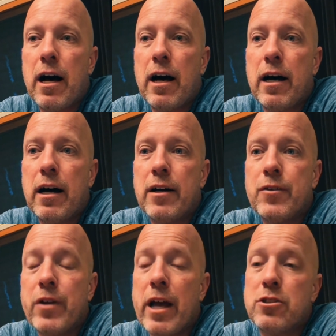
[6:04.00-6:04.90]

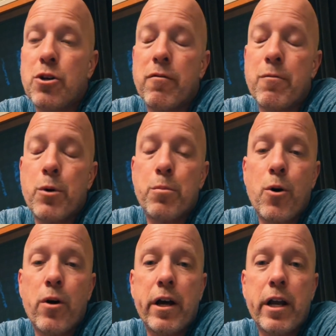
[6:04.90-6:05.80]
uh, yeah, two of them
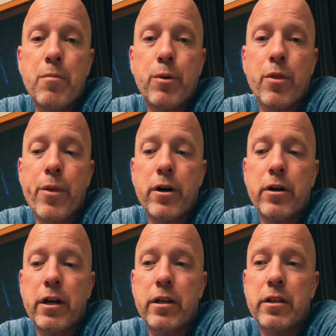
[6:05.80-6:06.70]
were born on April
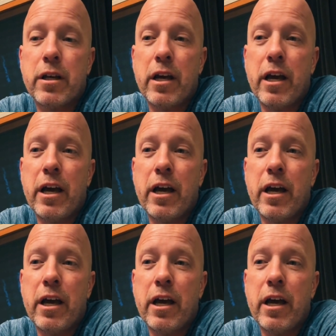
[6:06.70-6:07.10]
30th.